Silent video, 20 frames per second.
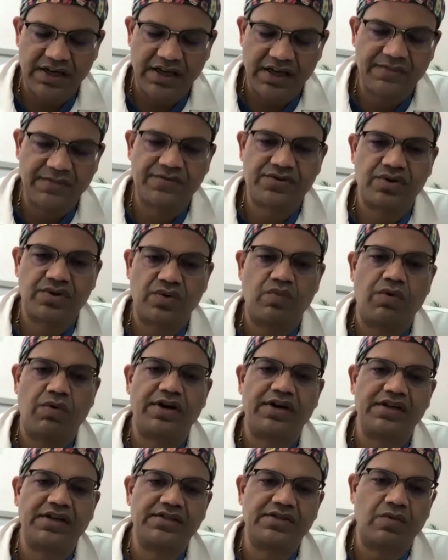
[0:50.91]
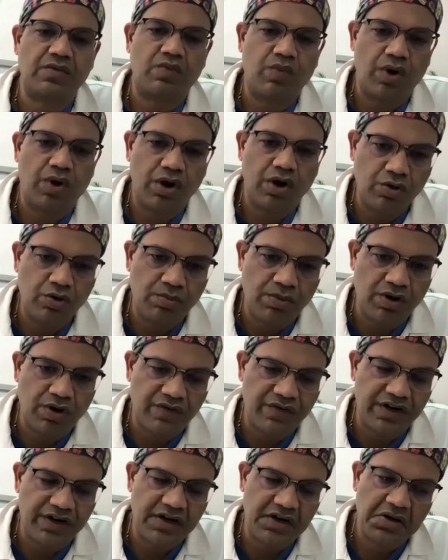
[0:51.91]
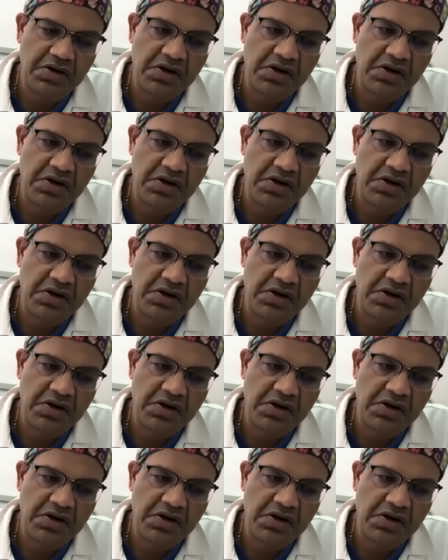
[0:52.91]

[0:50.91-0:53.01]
If so, what is the volume of it?